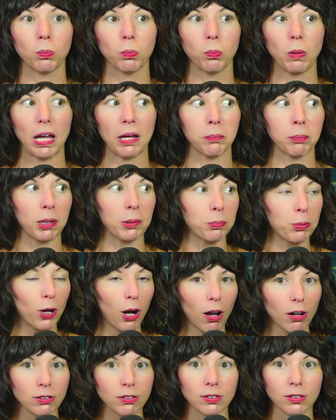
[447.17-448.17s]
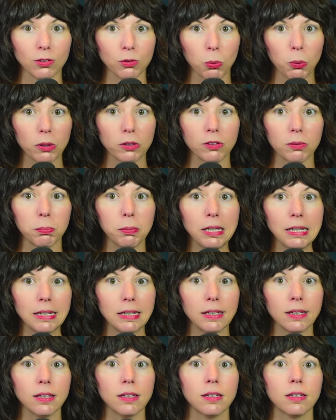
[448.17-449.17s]
and by proxy towards
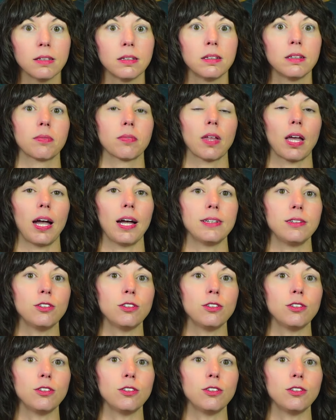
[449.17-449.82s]
me. I